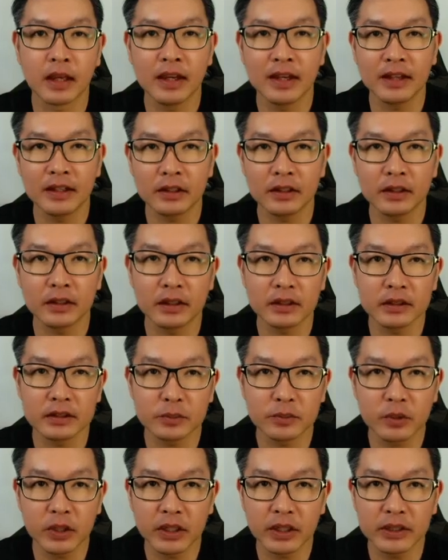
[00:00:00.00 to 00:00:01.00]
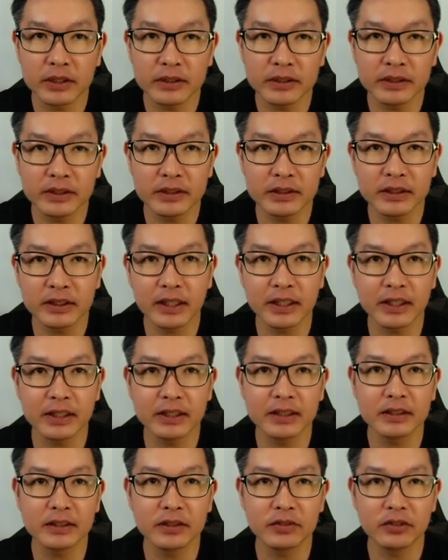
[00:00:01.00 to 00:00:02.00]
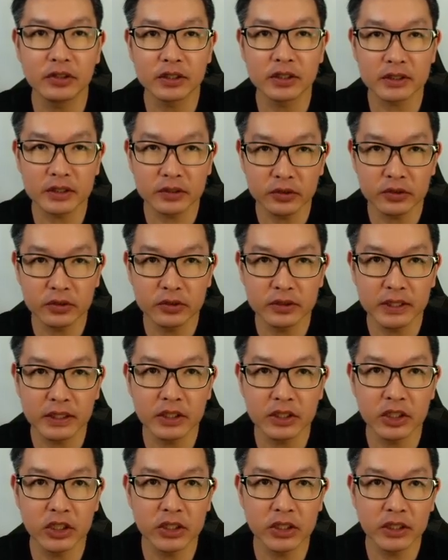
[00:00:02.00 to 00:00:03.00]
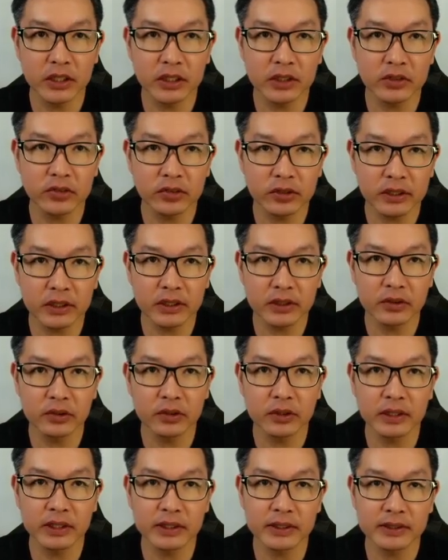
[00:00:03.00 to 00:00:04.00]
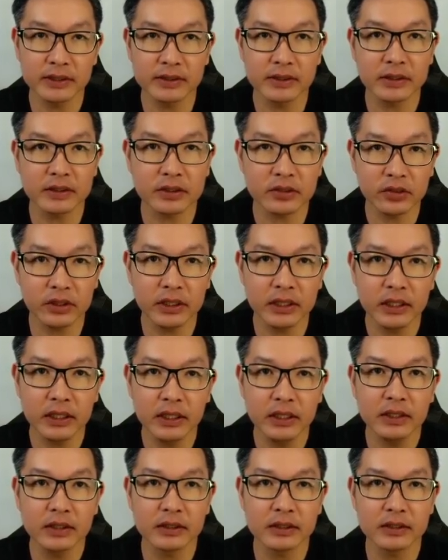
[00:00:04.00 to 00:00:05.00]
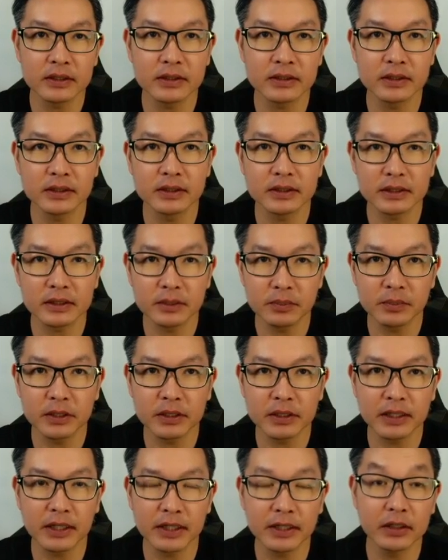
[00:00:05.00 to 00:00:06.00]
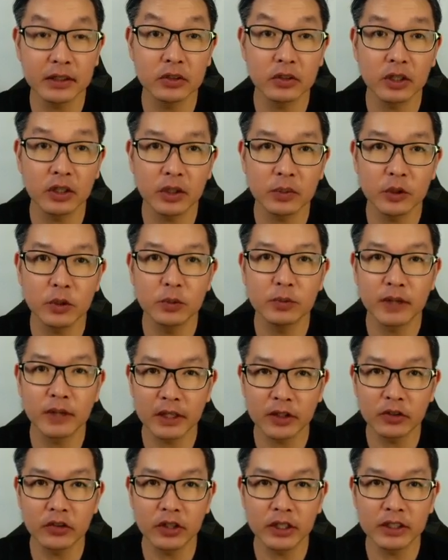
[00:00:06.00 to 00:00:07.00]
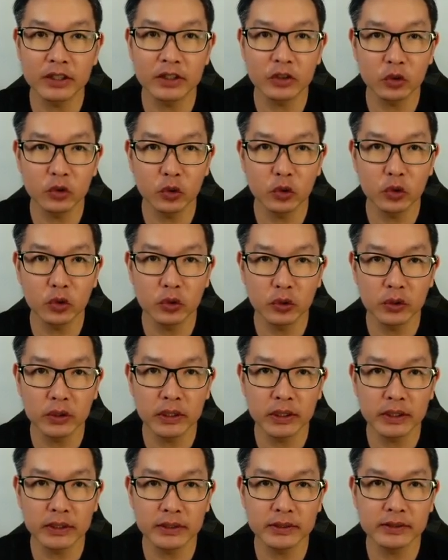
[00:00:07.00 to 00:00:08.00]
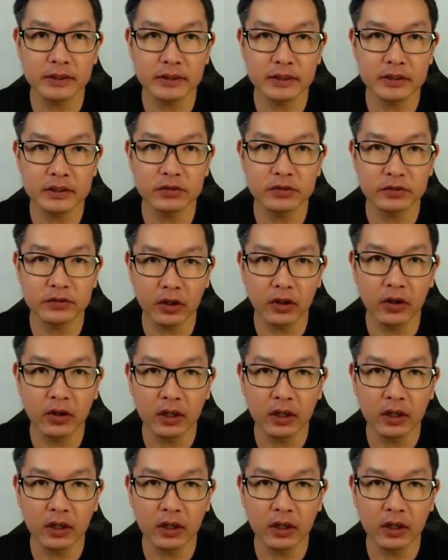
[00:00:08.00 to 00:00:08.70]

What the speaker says: Hey guys, Brian here, and if you are still using GA3, Google Analytics 3, this is the simple guide to help you migrate to Google Analytics 4.